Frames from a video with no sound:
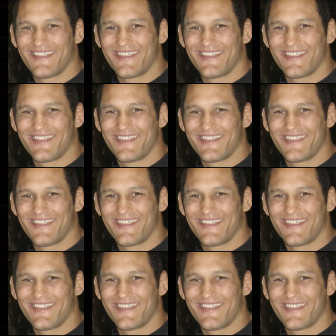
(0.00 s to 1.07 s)

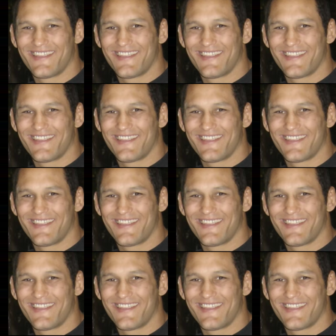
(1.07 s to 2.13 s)

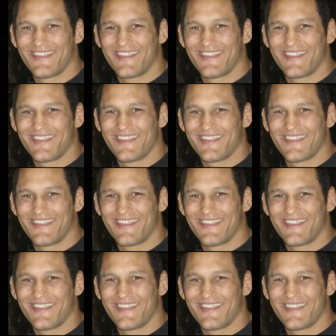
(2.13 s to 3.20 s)

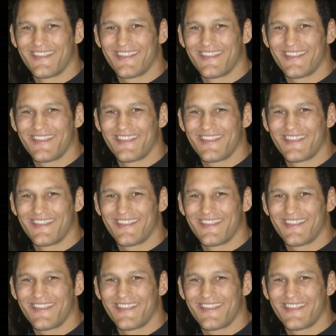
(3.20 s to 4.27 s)

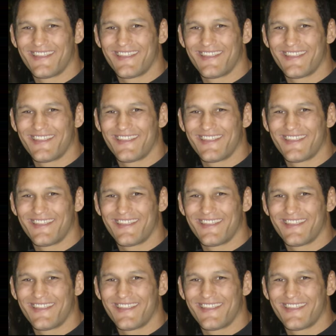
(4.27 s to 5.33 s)

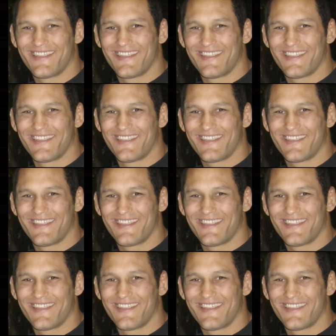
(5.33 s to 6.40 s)

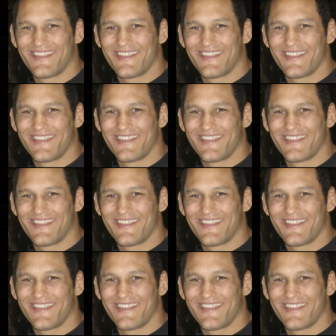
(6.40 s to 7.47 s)

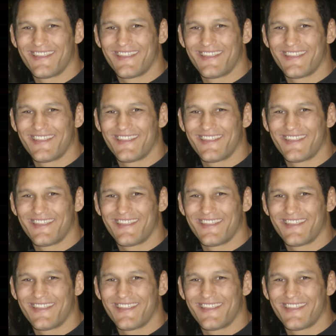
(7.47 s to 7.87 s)
(no lip movement)